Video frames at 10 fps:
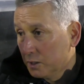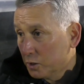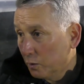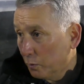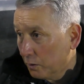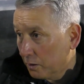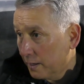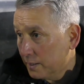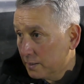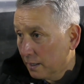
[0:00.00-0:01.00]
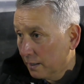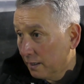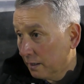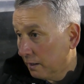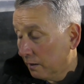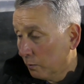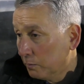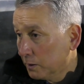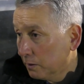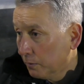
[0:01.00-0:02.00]
so great. And then I think it
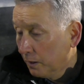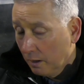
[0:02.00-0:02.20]
wobbled them.